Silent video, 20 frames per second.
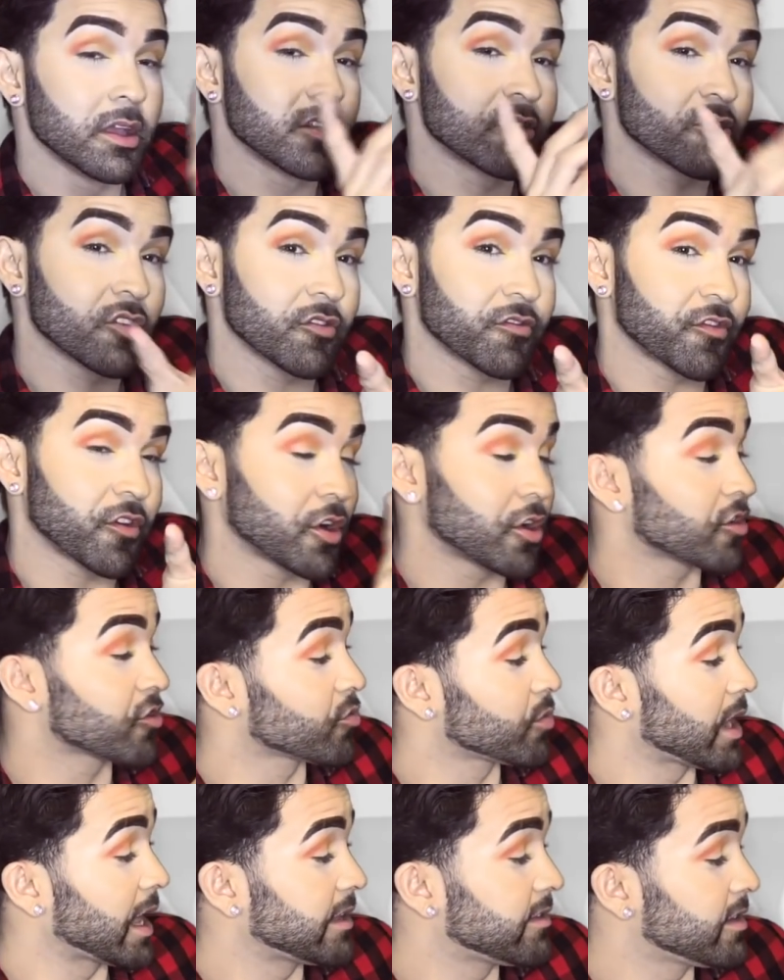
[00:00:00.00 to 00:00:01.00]
so
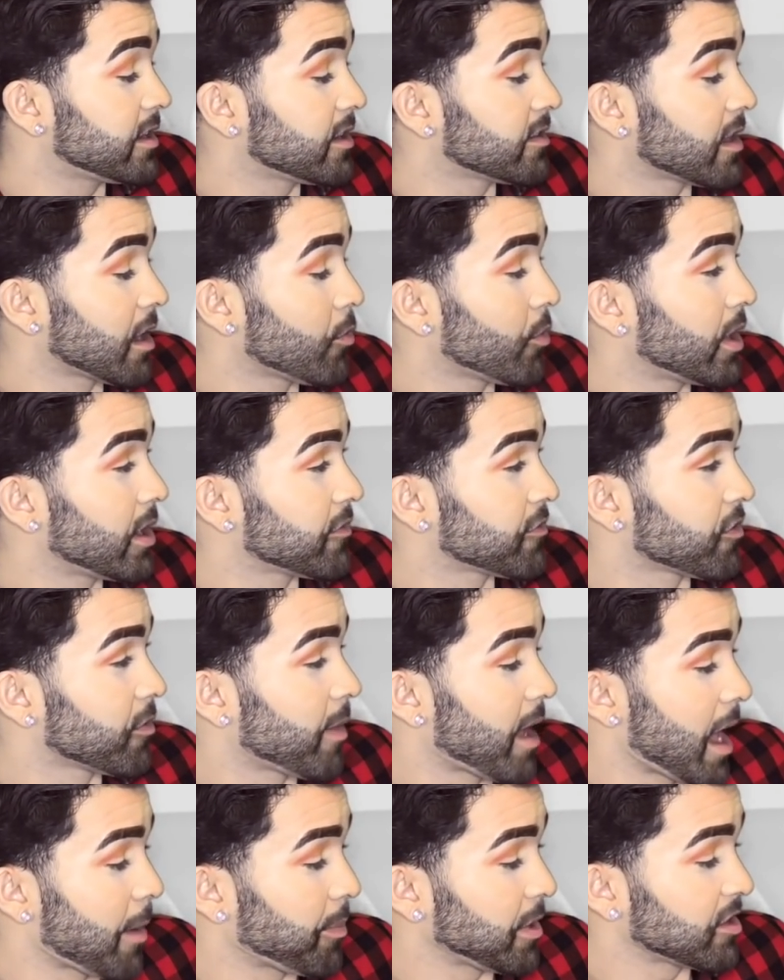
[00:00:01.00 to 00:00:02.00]
first, what I did is I went
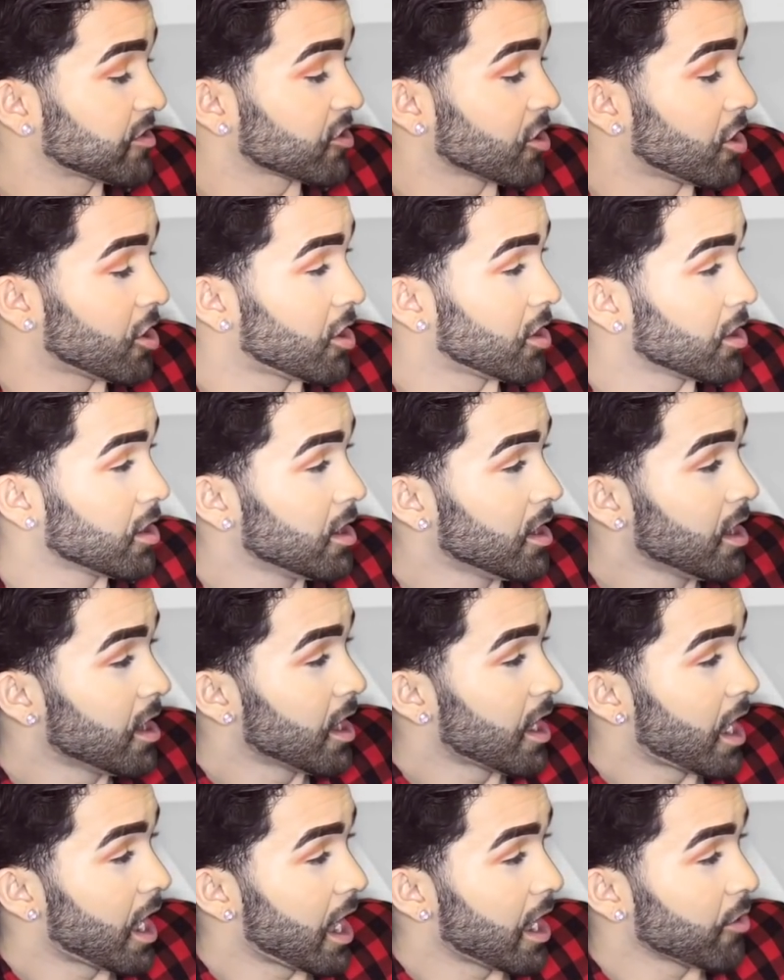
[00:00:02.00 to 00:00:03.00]
from Happy Song,
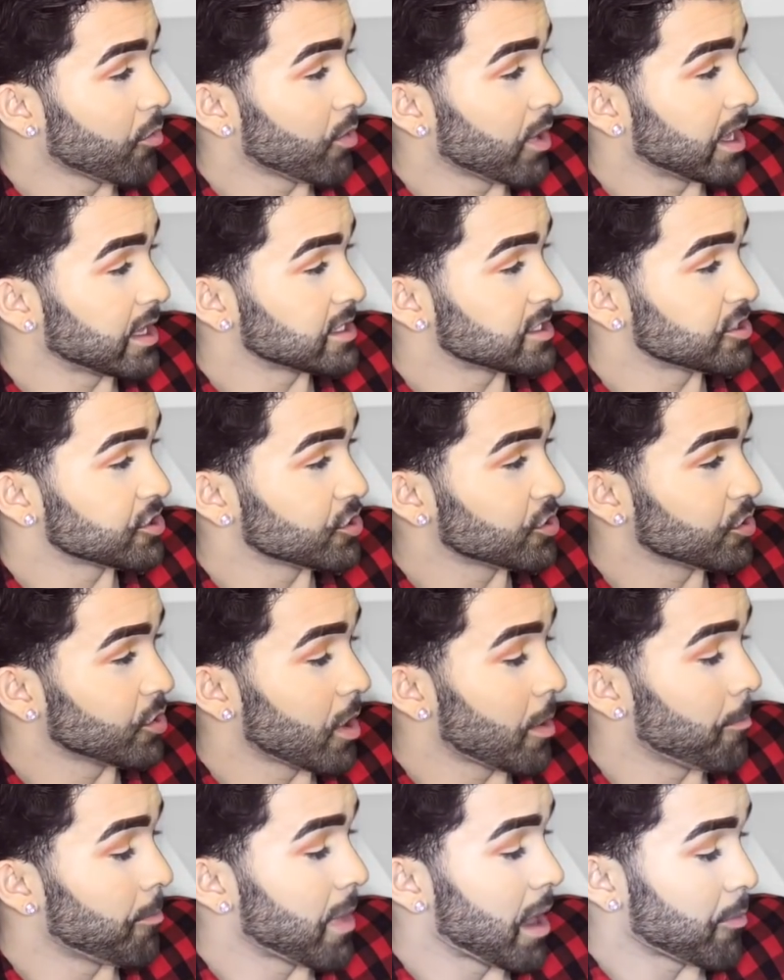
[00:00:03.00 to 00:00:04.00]
I went
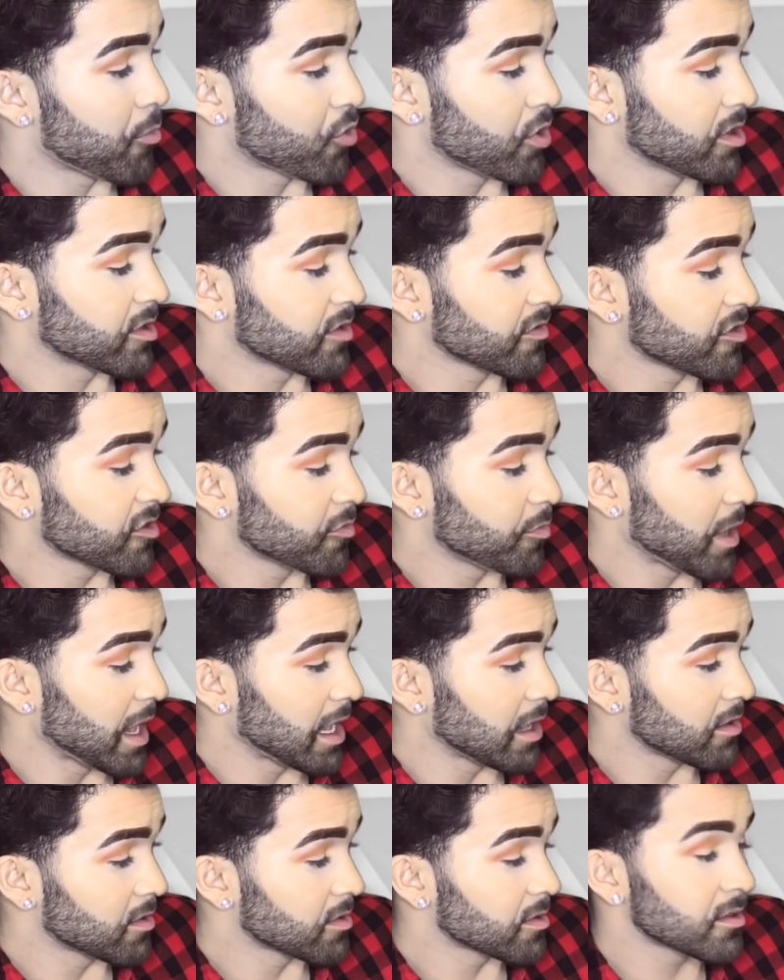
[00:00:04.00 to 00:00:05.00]
to Memories of
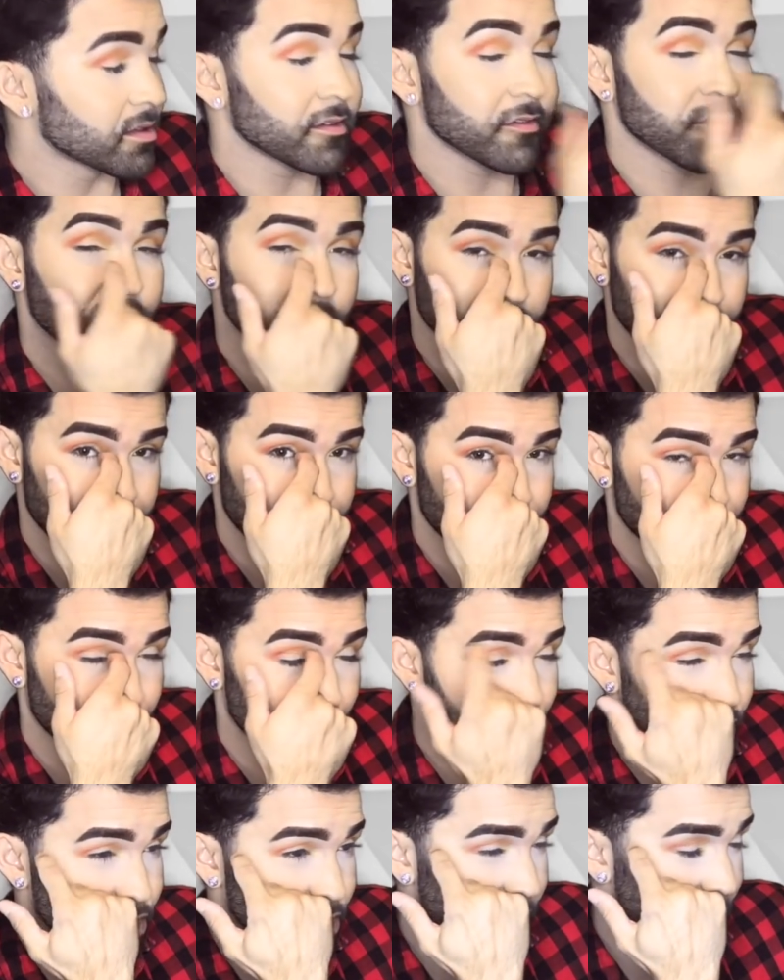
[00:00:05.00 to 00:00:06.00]
Space from the inner
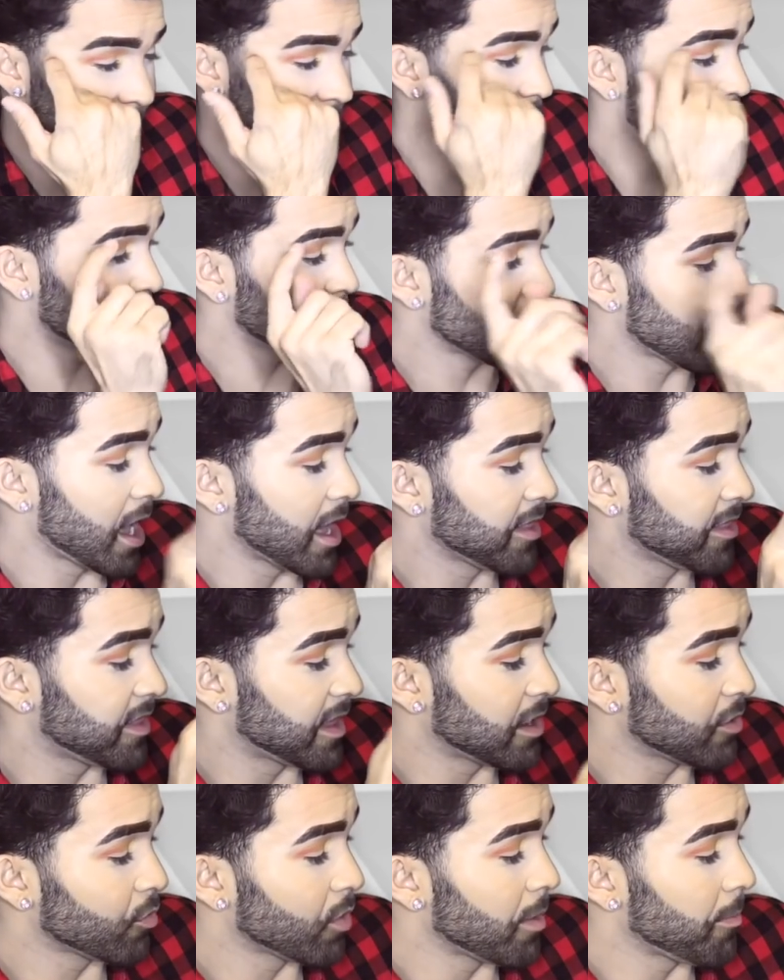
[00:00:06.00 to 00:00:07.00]
corner out, I
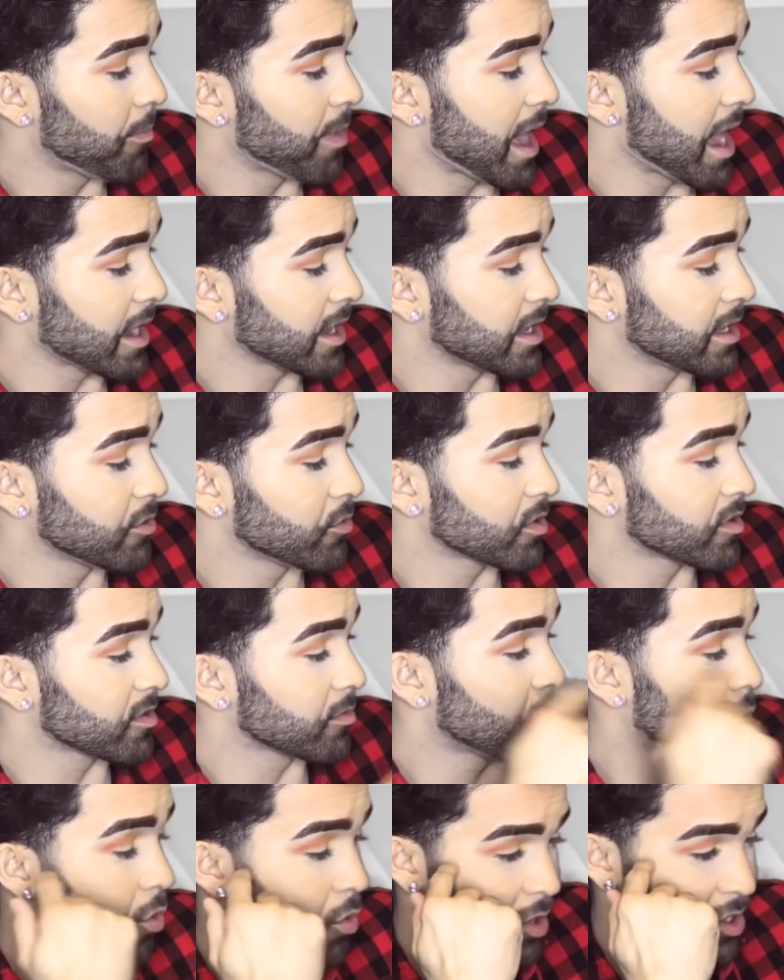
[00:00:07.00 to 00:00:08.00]
then went back in with
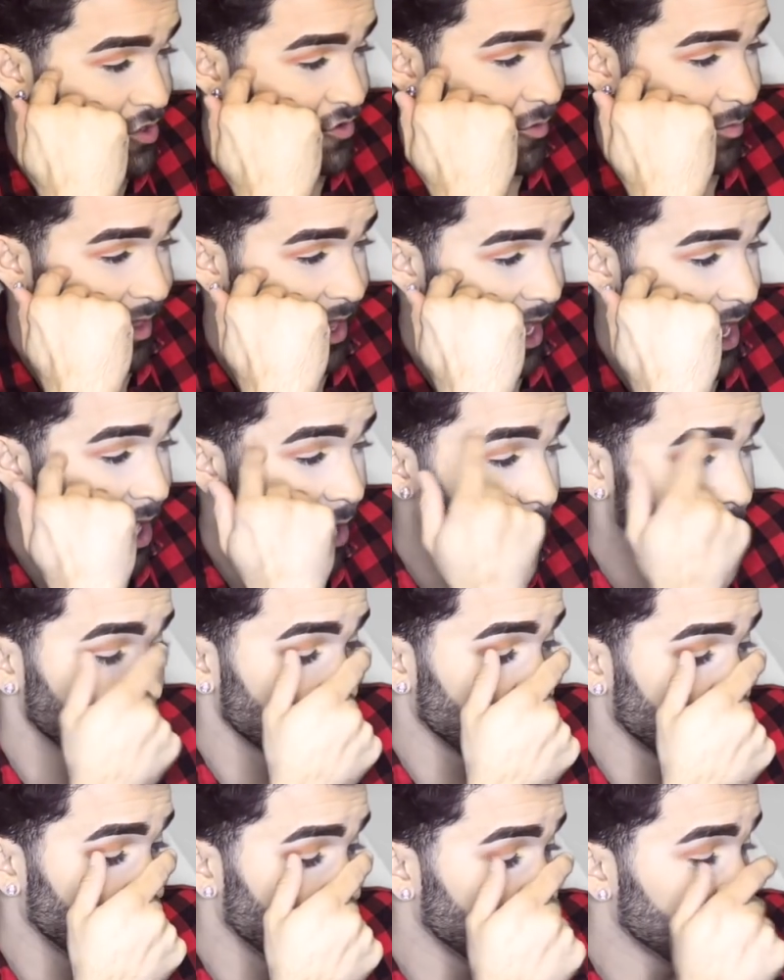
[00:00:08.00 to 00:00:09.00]
some orange from the out
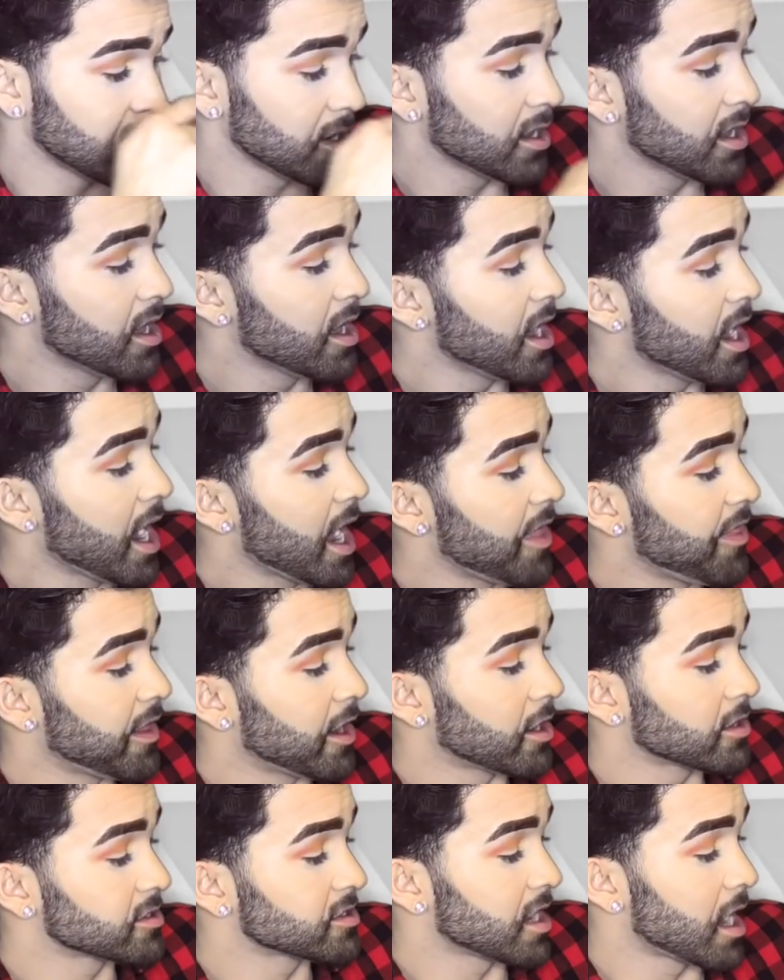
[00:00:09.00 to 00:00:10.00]
in, and
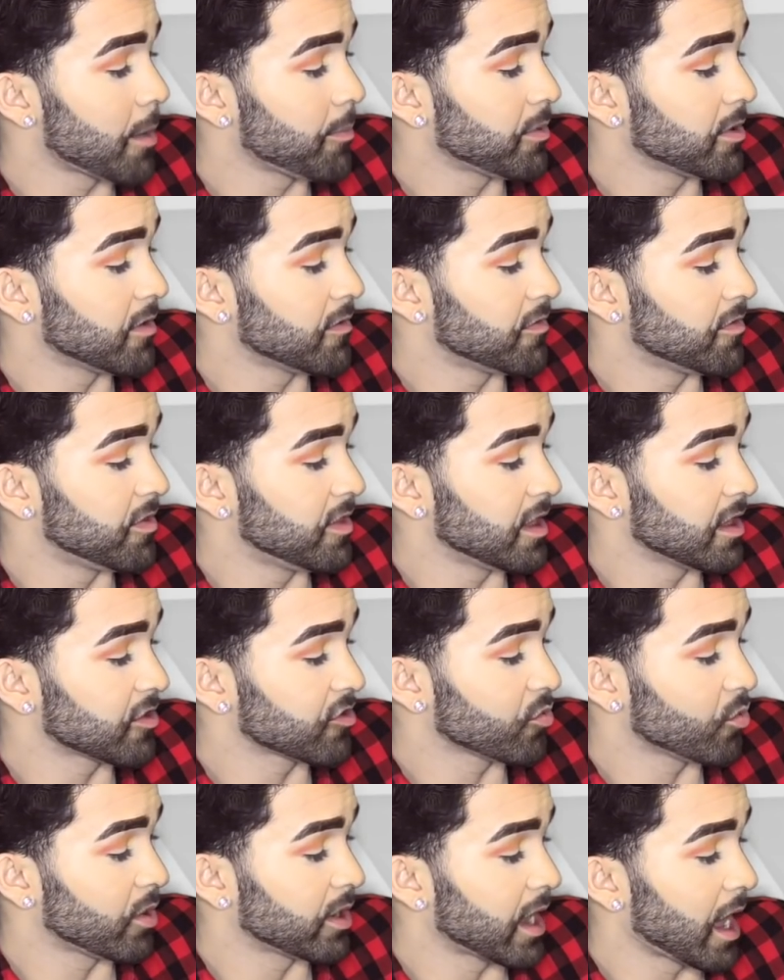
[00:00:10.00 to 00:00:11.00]
then on top of
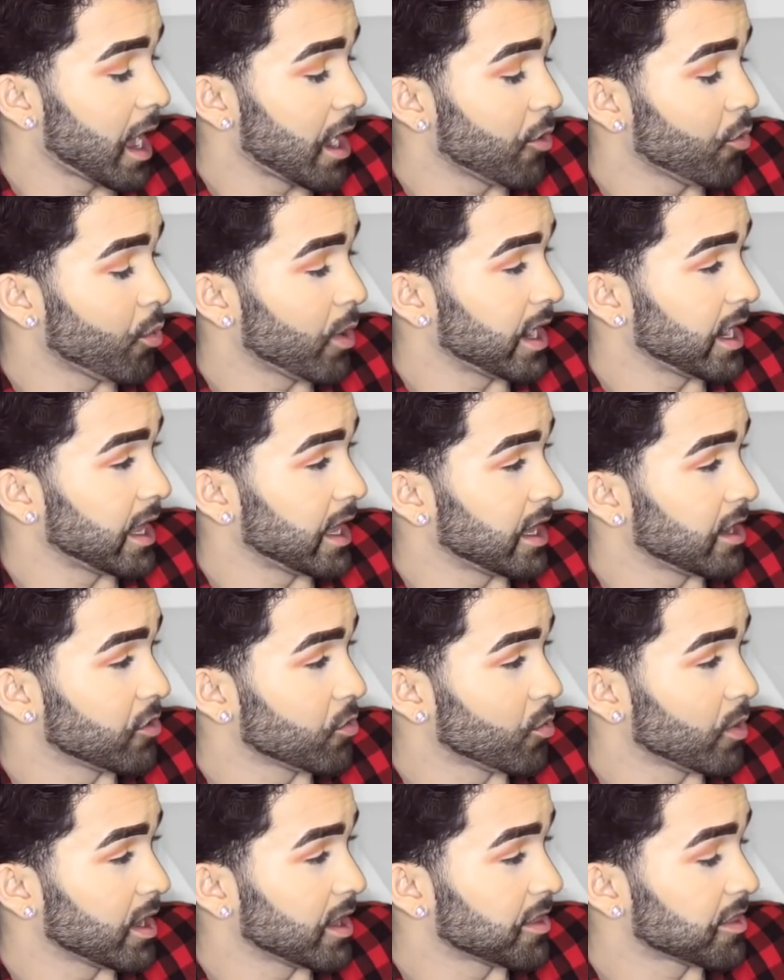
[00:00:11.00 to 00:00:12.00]
this one, I went
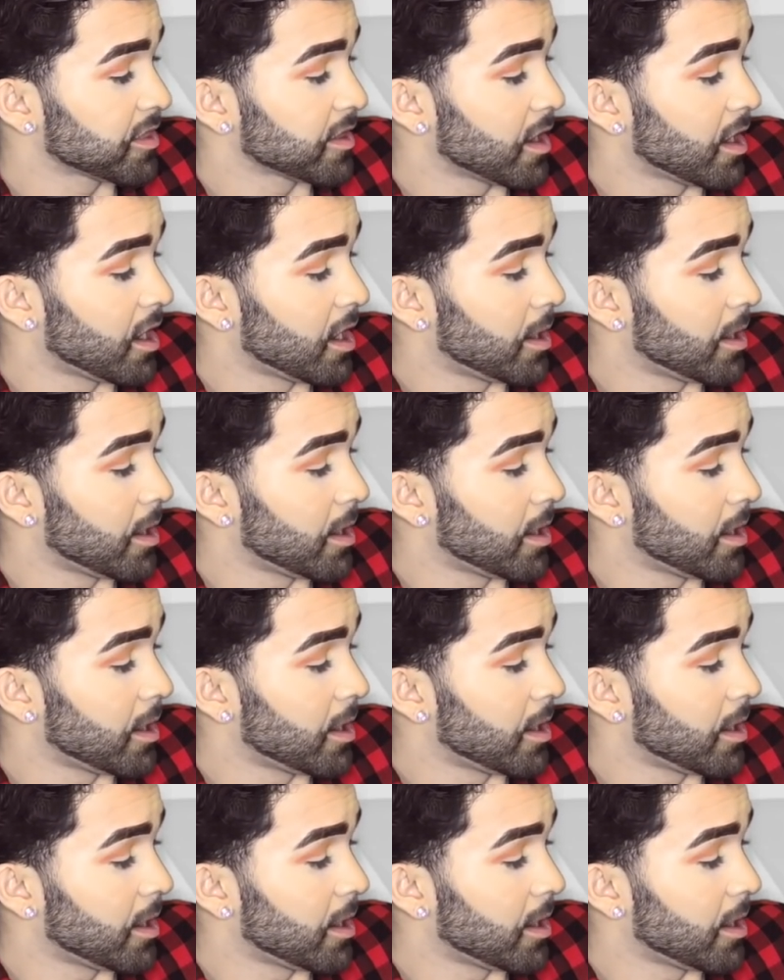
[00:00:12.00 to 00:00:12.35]
in with